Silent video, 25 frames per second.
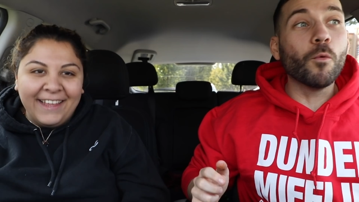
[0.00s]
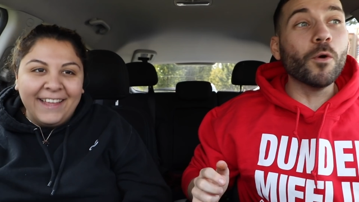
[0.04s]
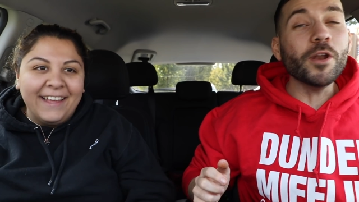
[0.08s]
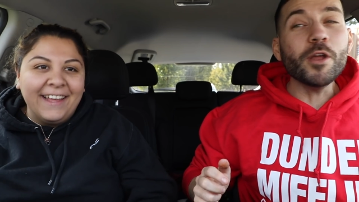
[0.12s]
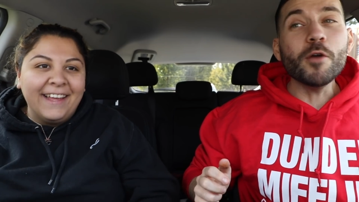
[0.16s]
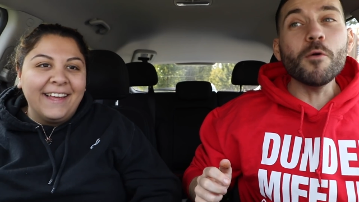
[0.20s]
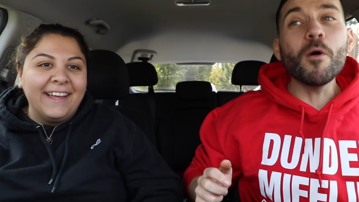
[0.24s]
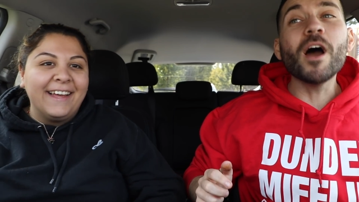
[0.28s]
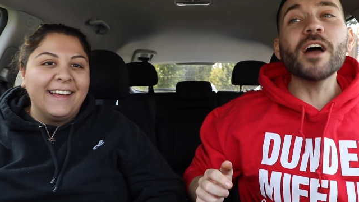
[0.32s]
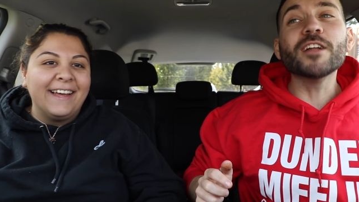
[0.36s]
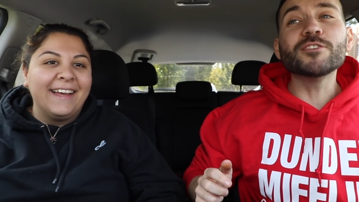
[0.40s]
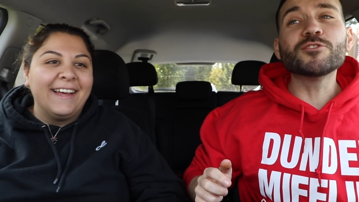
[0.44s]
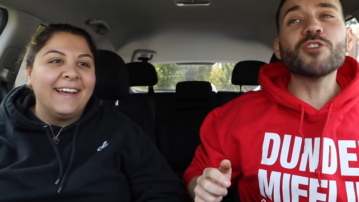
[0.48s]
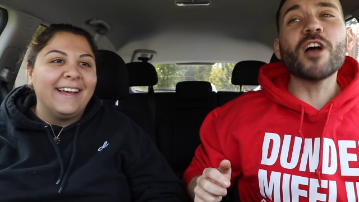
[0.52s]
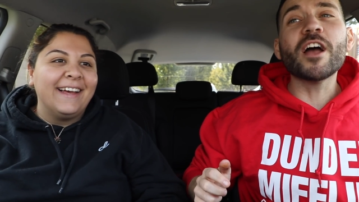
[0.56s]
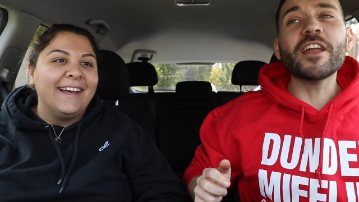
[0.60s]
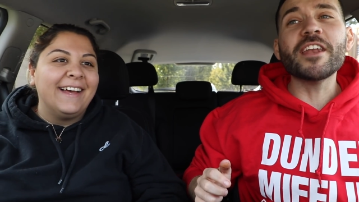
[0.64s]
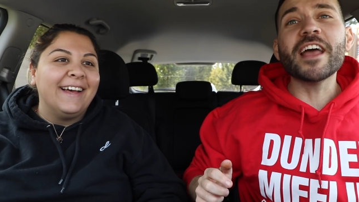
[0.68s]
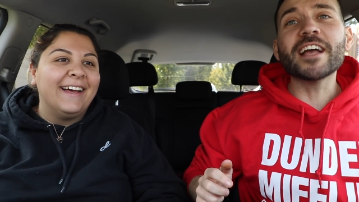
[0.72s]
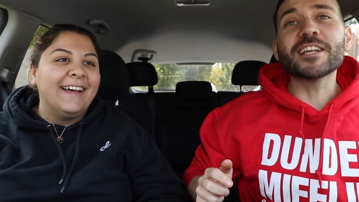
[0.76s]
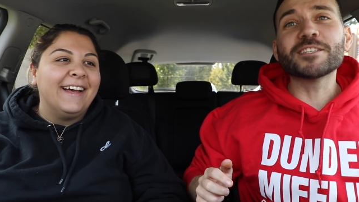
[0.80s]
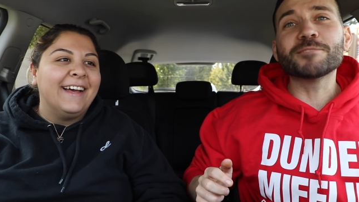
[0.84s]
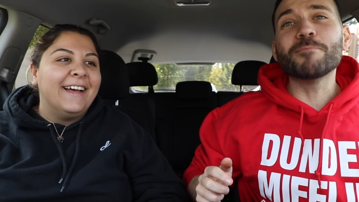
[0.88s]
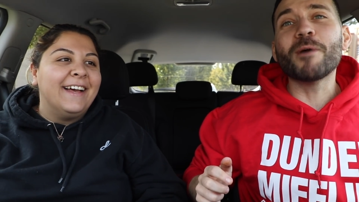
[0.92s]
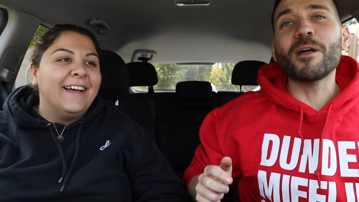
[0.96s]
Speaker 1: What do you want to try
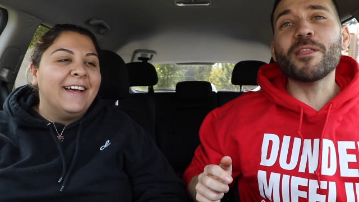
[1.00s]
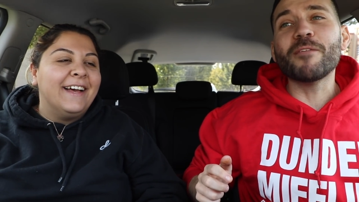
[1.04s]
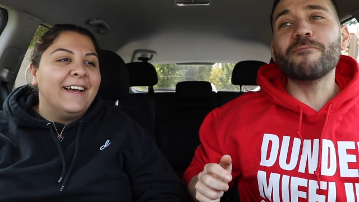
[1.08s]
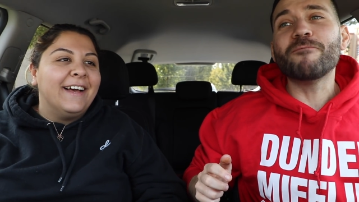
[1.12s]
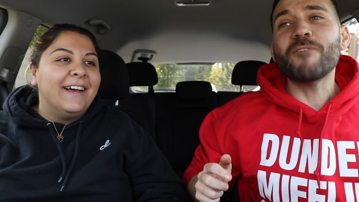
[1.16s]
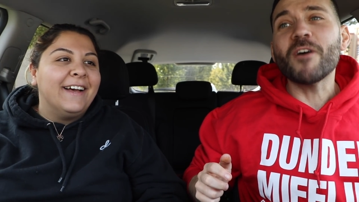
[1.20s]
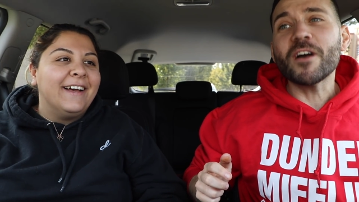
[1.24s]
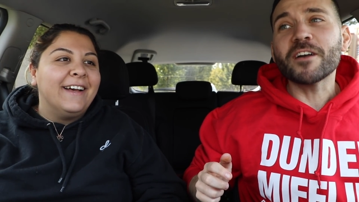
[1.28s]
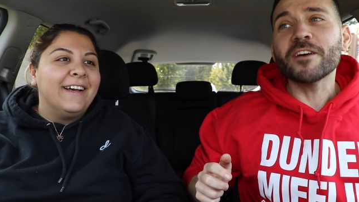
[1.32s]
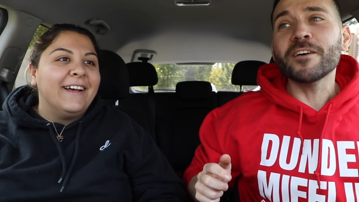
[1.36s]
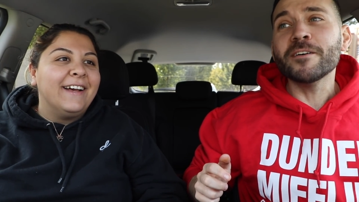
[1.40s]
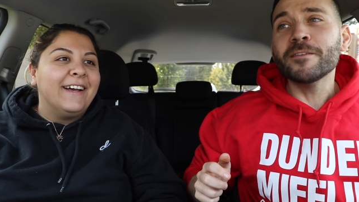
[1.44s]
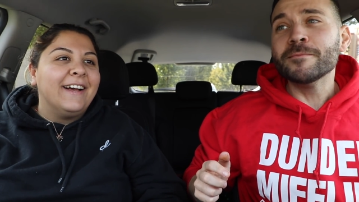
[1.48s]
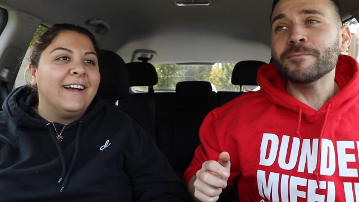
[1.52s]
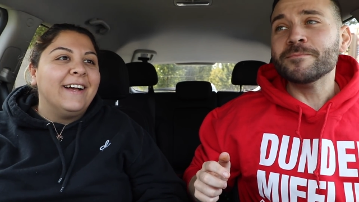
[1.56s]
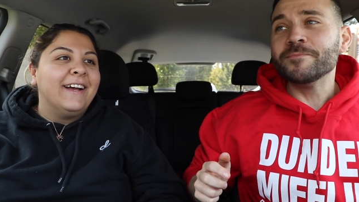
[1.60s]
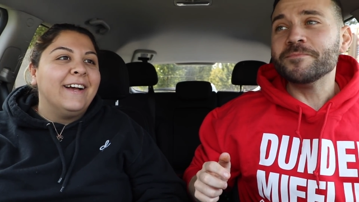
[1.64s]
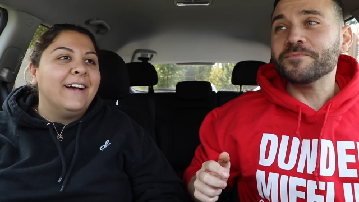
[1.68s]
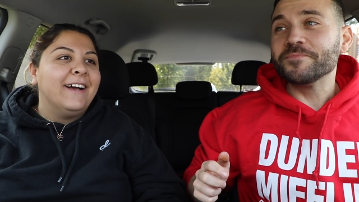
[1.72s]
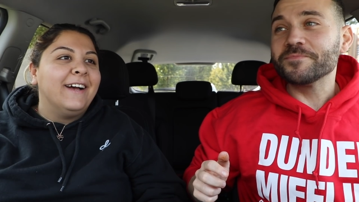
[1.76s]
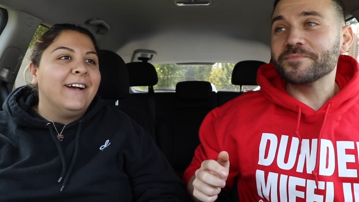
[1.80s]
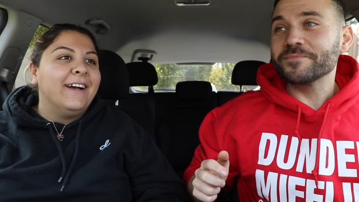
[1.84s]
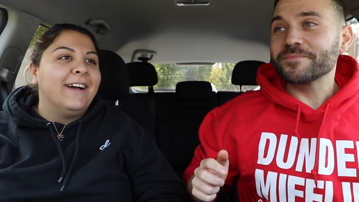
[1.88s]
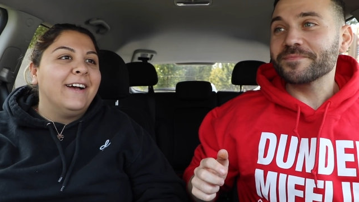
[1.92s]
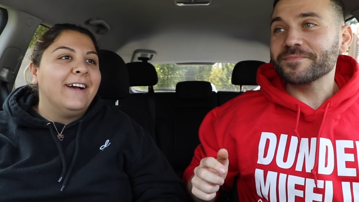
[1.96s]
next, motherfucker?
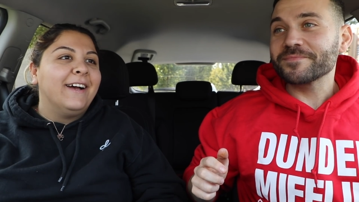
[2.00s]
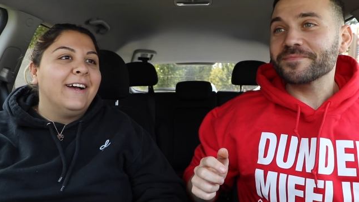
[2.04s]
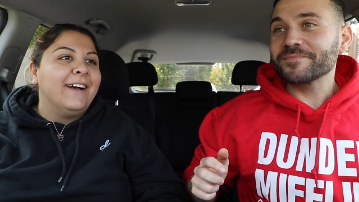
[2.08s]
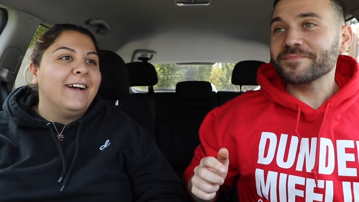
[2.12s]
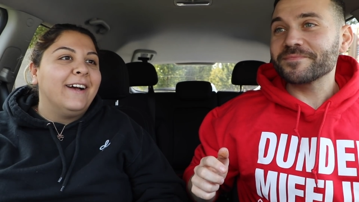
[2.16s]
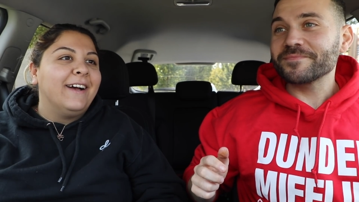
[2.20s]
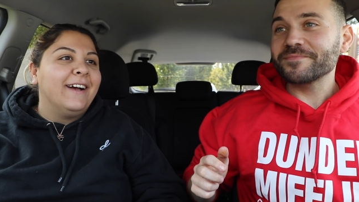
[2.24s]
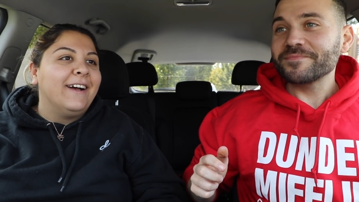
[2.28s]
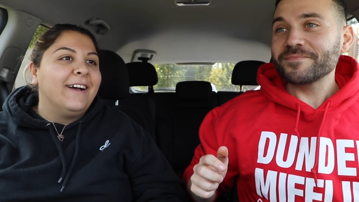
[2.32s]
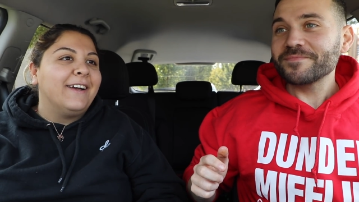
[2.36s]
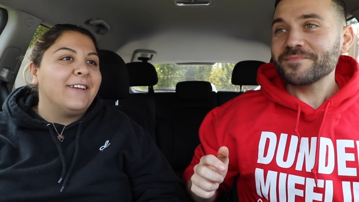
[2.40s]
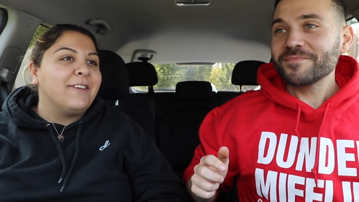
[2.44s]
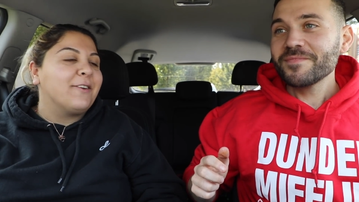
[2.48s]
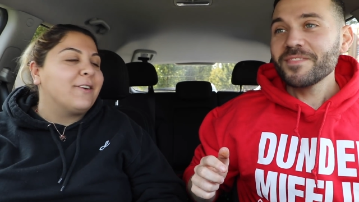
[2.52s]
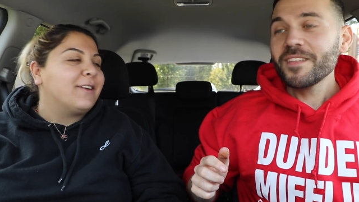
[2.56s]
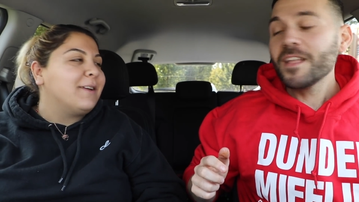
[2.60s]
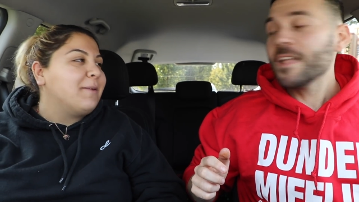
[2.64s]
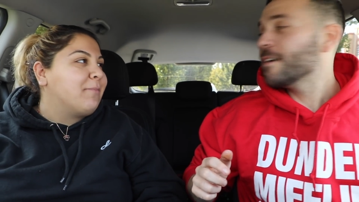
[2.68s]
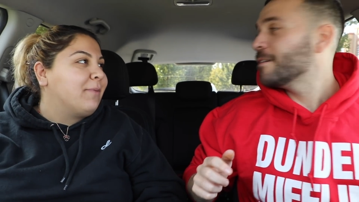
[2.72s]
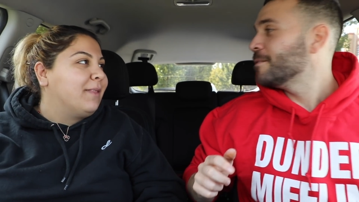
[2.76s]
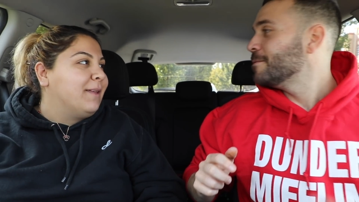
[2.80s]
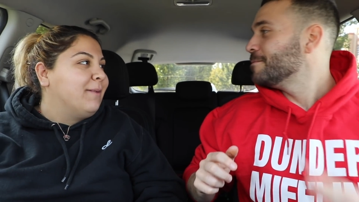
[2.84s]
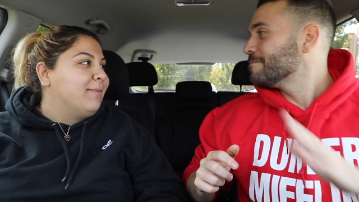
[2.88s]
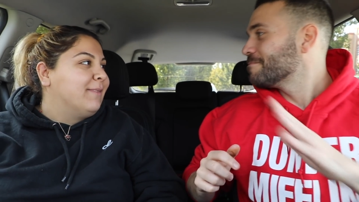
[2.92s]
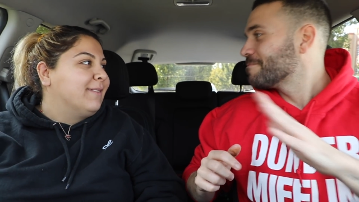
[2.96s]
Speaker 2: You're
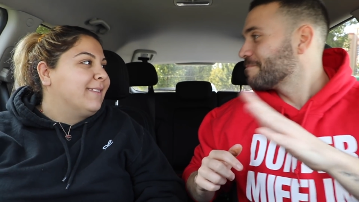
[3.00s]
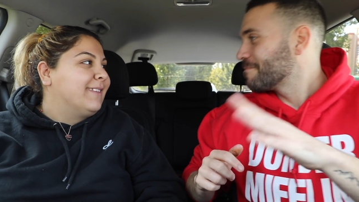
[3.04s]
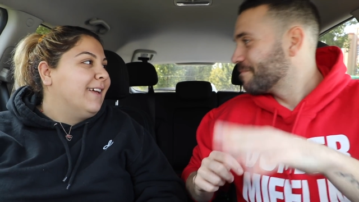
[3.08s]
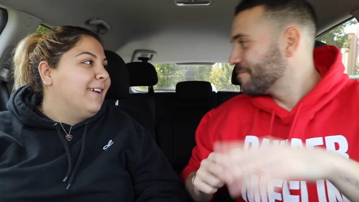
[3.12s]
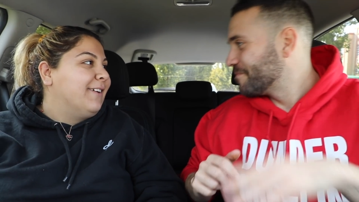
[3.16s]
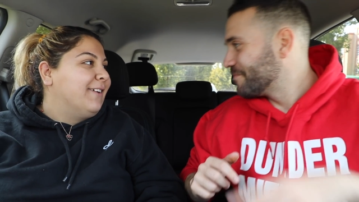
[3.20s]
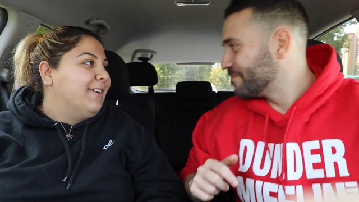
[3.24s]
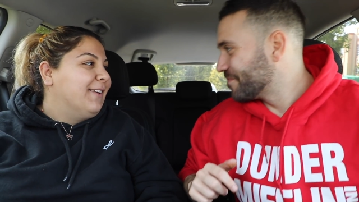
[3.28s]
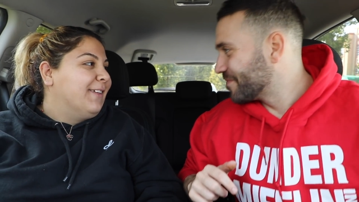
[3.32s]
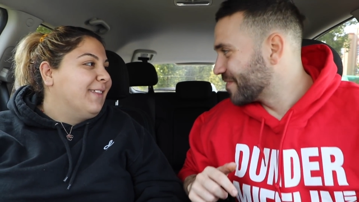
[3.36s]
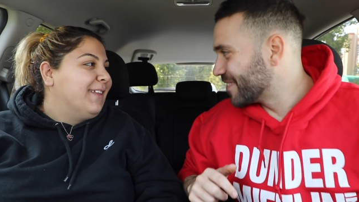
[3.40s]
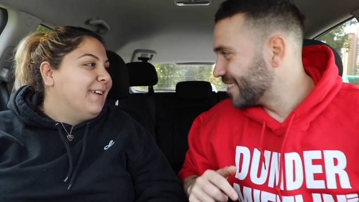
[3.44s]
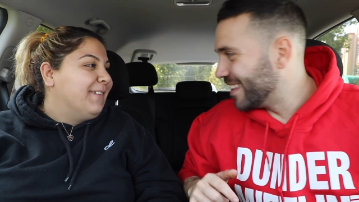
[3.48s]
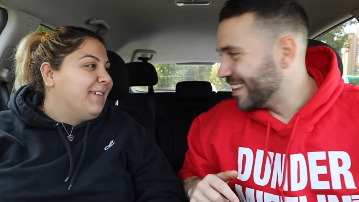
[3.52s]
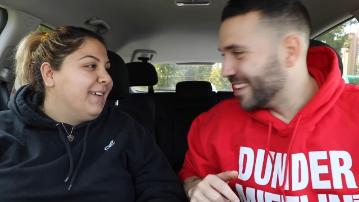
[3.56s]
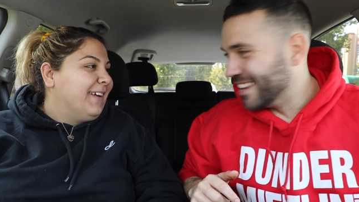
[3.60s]
gonna bleep this out, you know that,